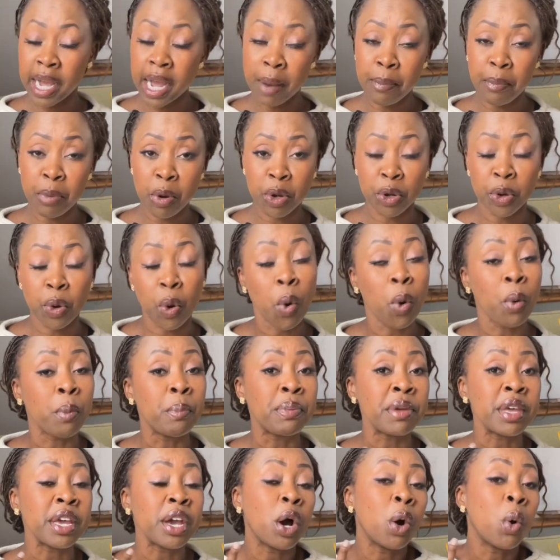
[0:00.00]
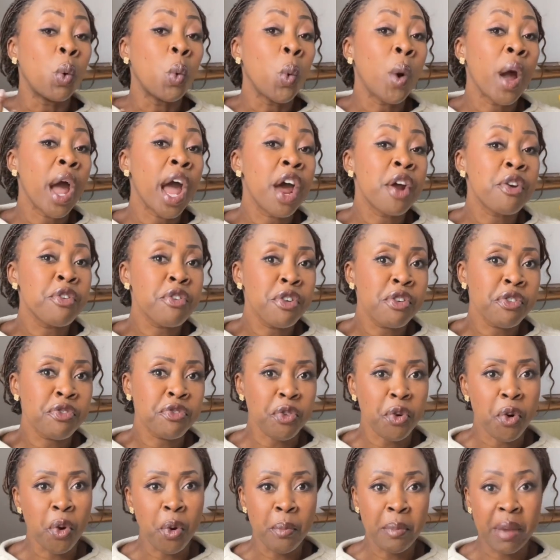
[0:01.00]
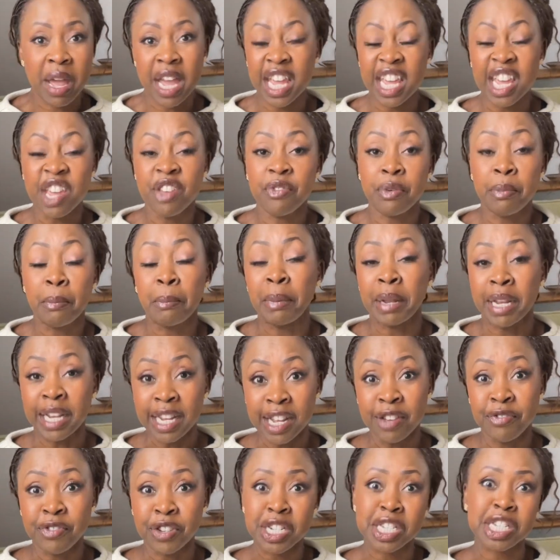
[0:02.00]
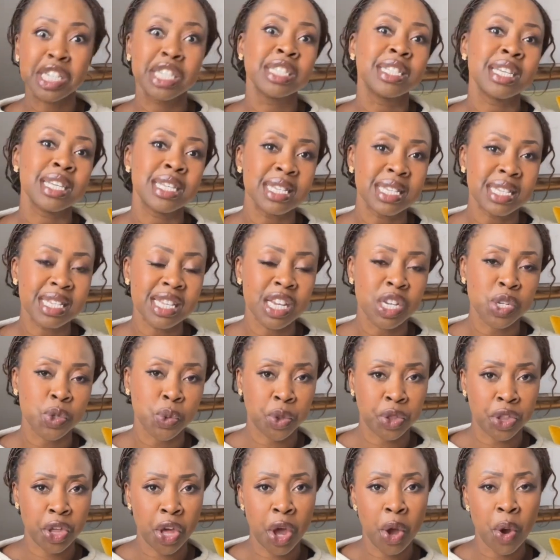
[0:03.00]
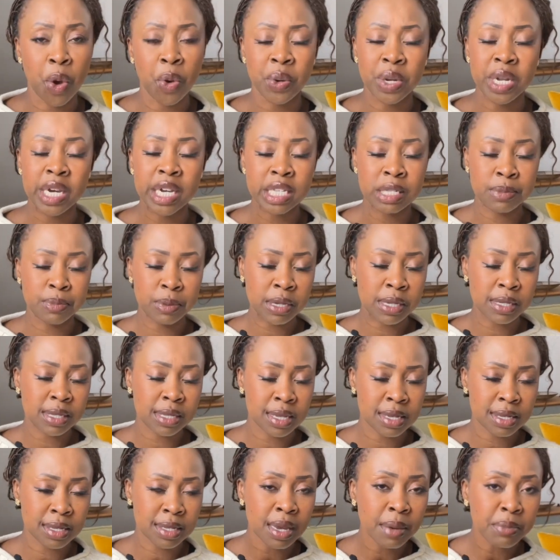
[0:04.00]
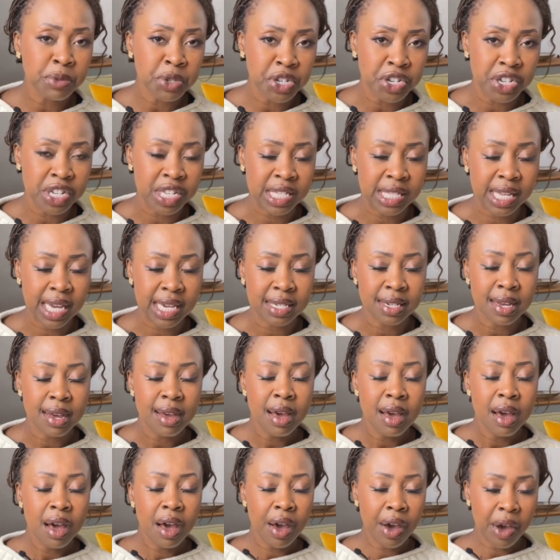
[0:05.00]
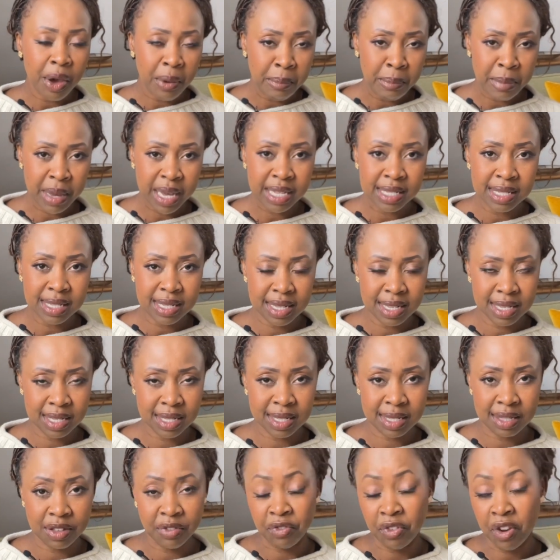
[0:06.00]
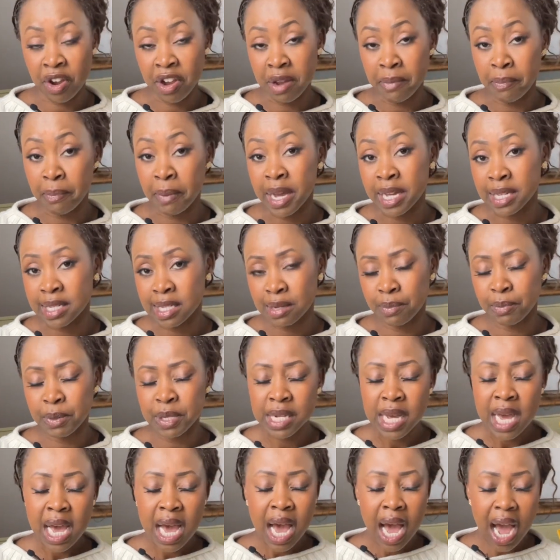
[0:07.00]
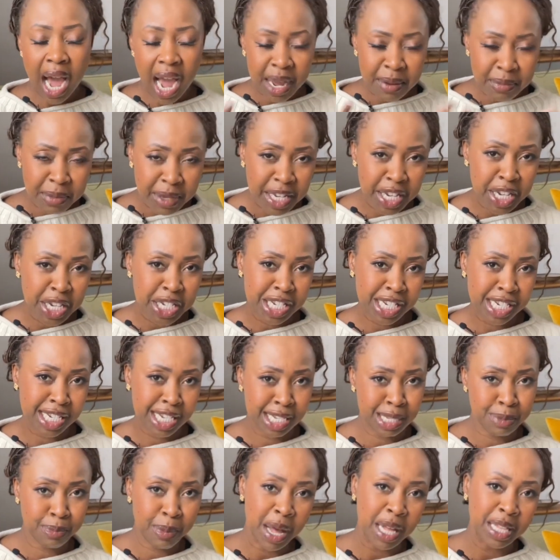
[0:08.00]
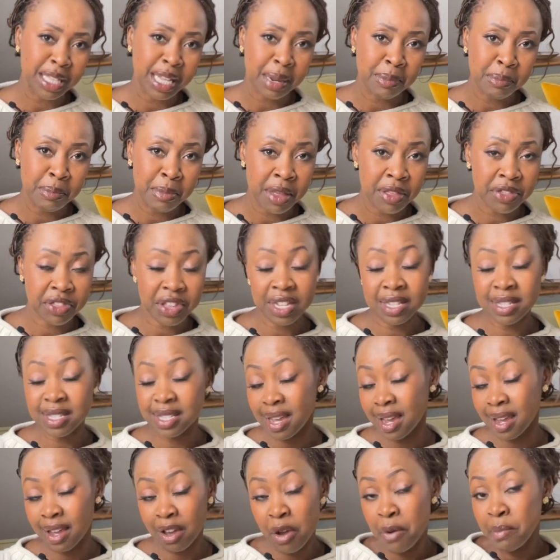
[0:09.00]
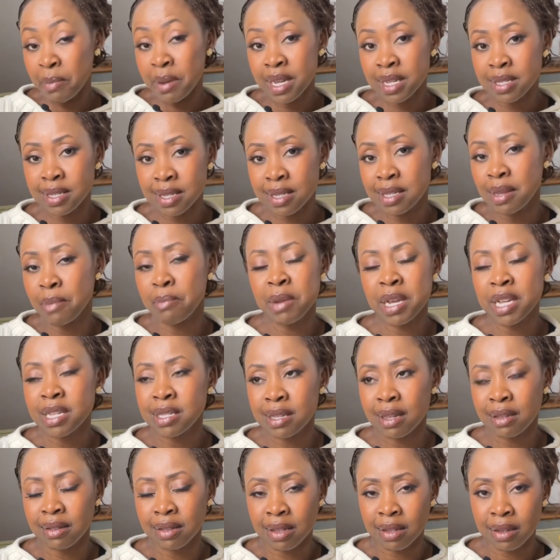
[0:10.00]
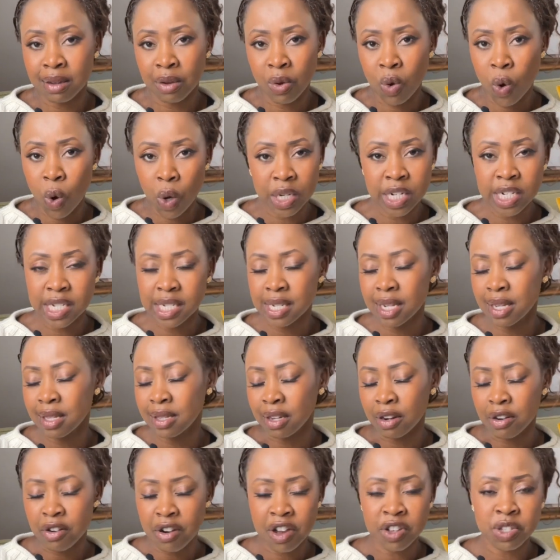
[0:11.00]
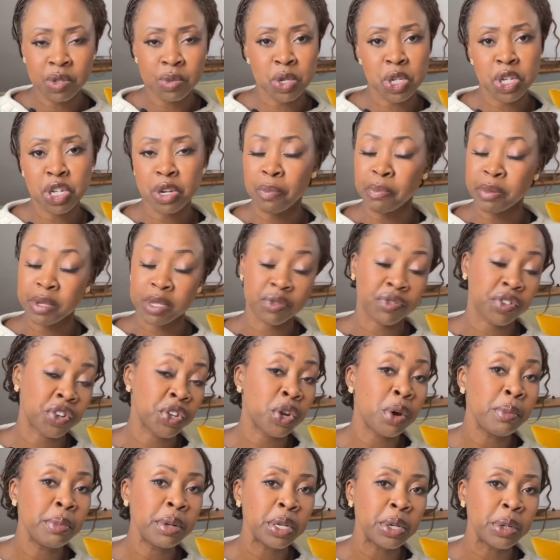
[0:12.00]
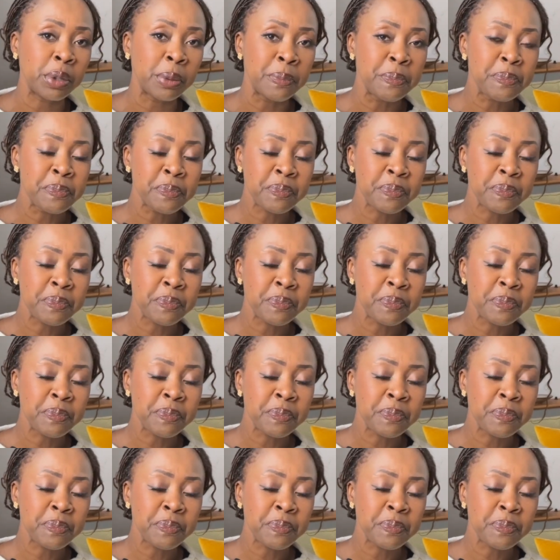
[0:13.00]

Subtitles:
up on or be aware of or may even believe until they see it with their own eyes, because the assumption is that Hermes is the very best. But I'm here to dispel that myth and say Hermes is amazing. The quality, the craftsmanship is phenomenal.